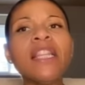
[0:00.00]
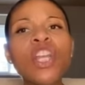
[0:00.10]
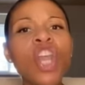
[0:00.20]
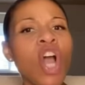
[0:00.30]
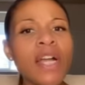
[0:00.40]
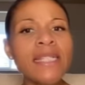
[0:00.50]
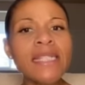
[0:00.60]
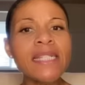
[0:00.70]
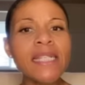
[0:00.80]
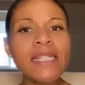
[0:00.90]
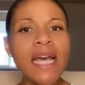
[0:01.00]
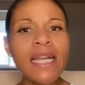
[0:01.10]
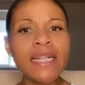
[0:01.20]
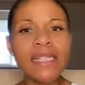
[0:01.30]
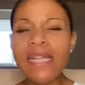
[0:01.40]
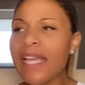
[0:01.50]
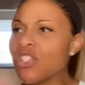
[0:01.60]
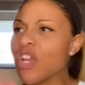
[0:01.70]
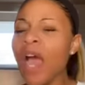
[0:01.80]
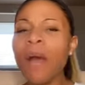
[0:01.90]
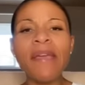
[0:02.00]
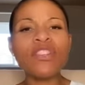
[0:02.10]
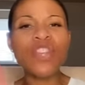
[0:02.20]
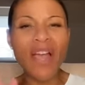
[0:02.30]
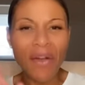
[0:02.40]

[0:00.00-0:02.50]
narcissist understands. Y'all make sure